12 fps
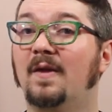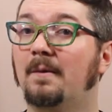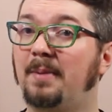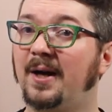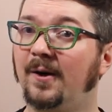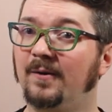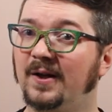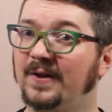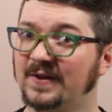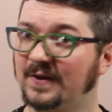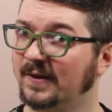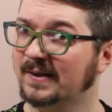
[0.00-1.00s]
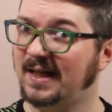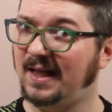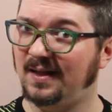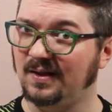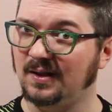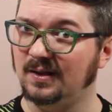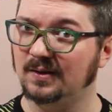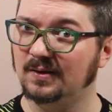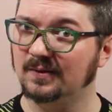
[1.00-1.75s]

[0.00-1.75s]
The parallels are uncanny.